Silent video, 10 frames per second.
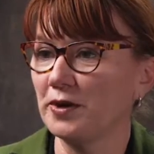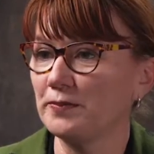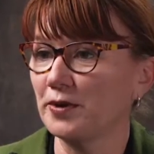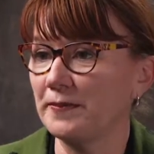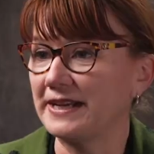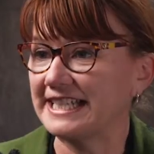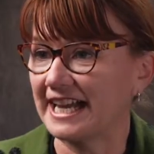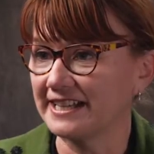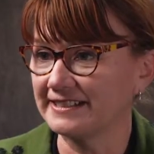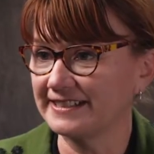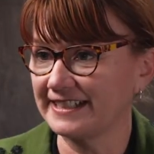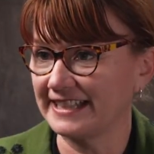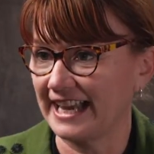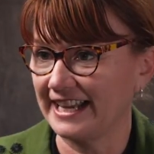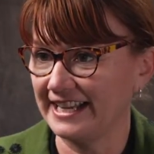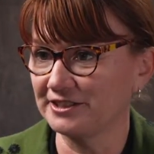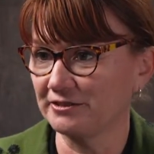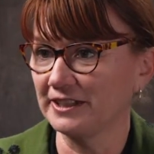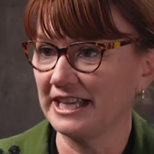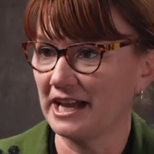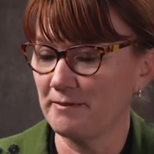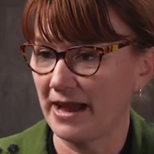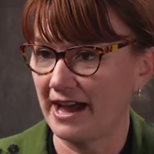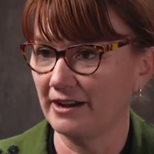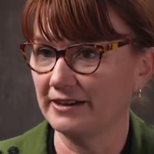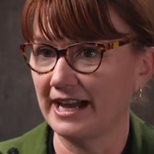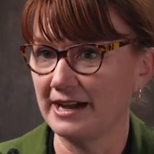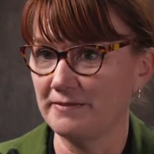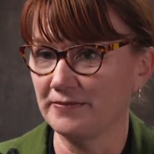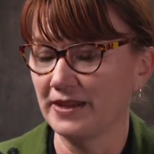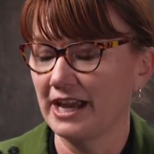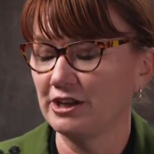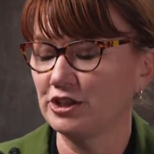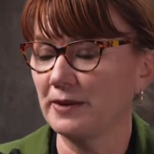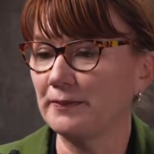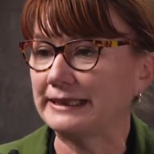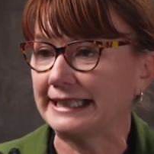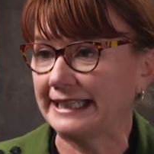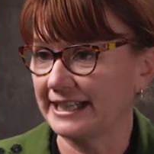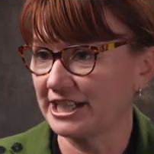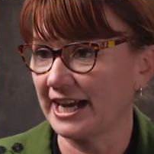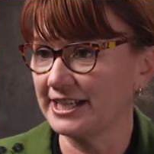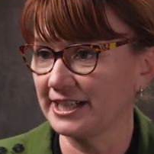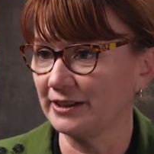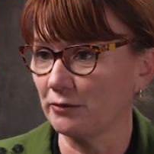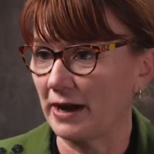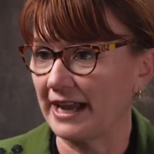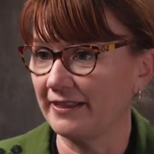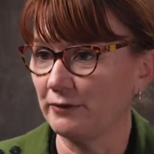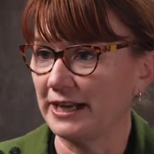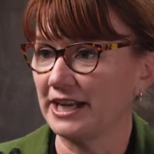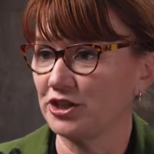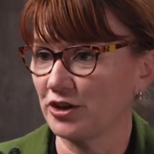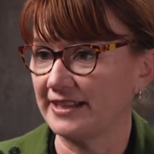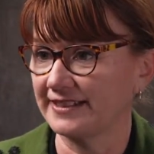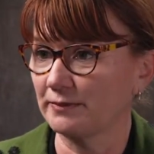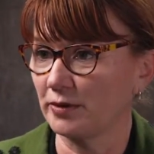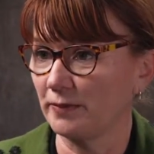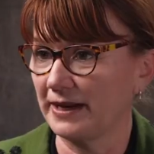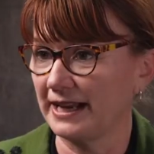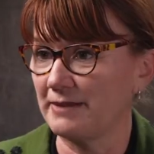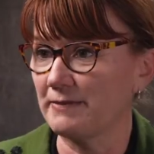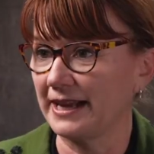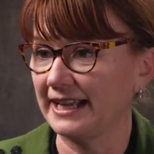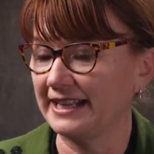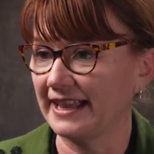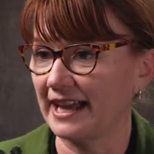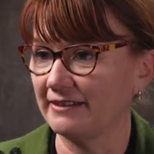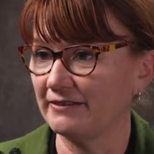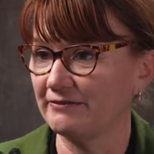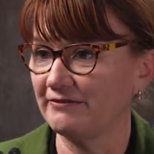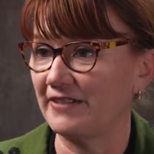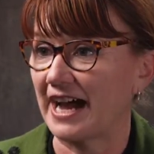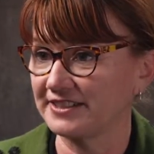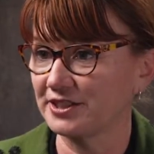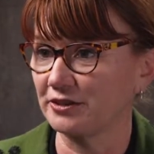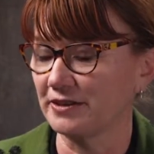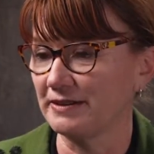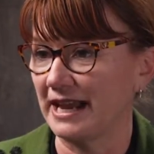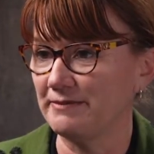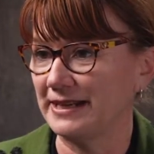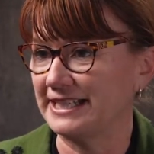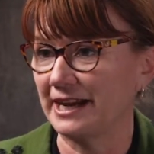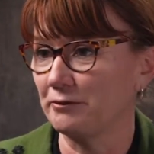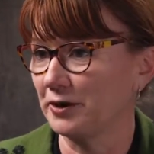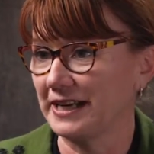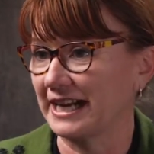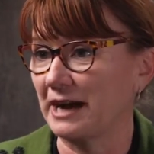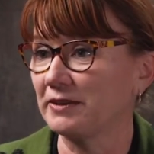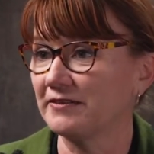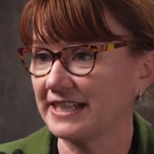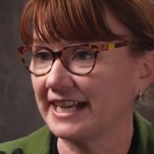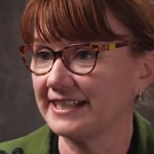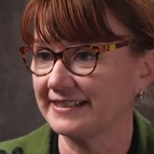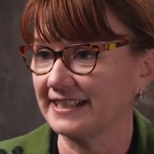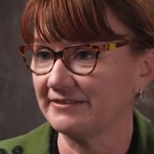what Propy does, that is really about completely changing the way that we can transact property and making that faster and be done in a couple of days